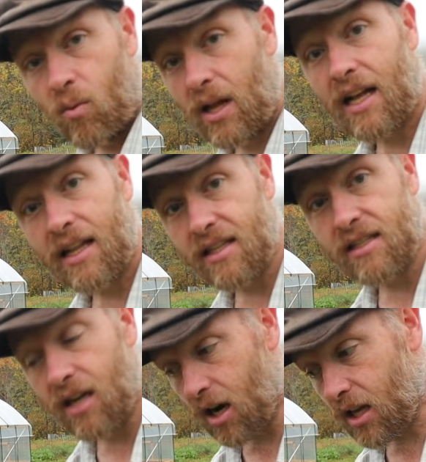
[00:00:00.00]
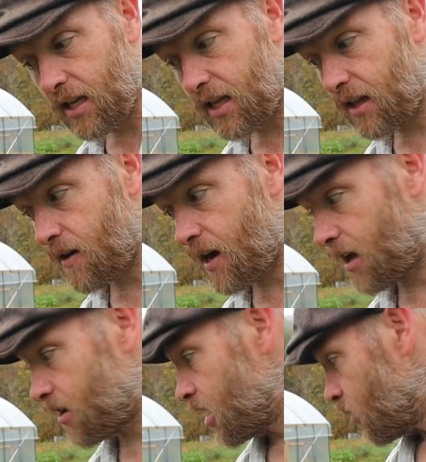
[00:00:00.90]
We gotta get this garlic in the
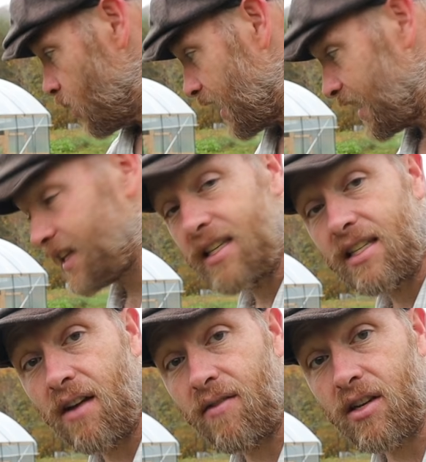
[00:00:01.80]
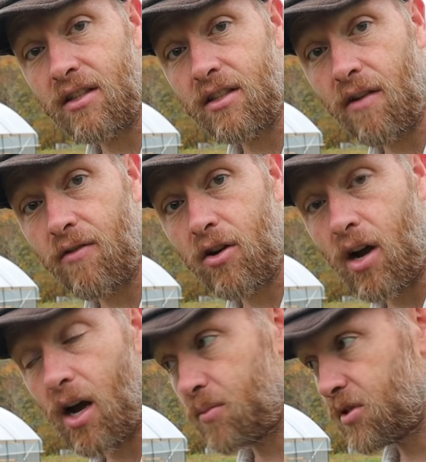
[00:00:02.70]
ground. We gotta get this covered in cover
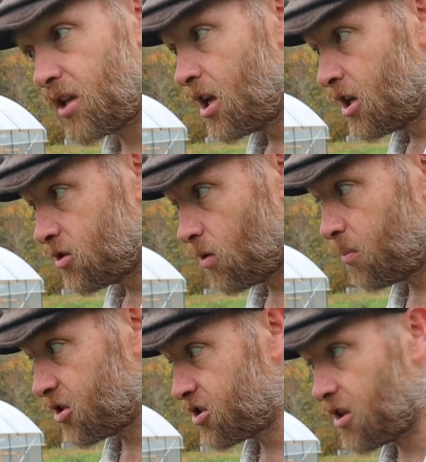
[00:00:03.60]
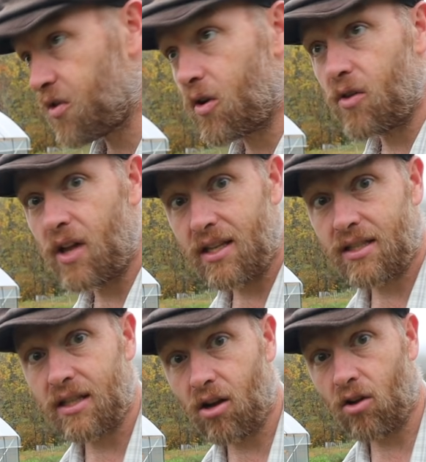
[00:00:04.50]
crops. So we're pushing through, that's
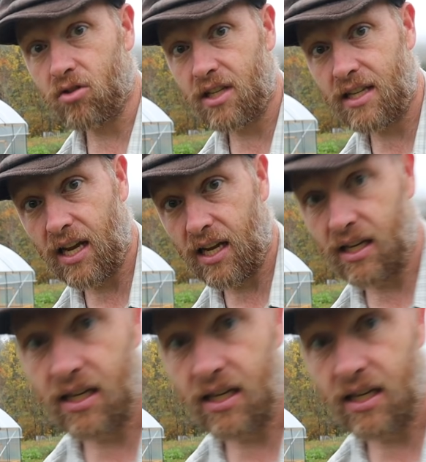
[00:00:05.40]
the goal today.